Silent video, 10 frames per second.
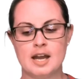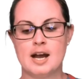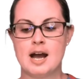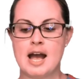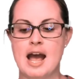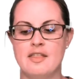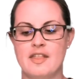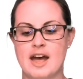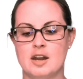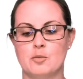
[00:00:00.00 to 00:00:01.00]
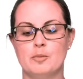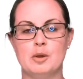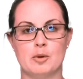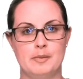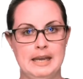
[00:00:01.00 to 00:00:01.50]
and then will be
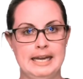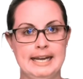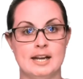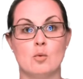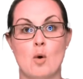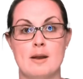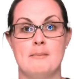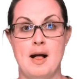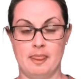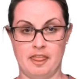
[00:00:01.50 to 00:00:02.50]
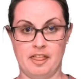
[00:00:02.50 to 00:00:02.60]
repeated in 1 month.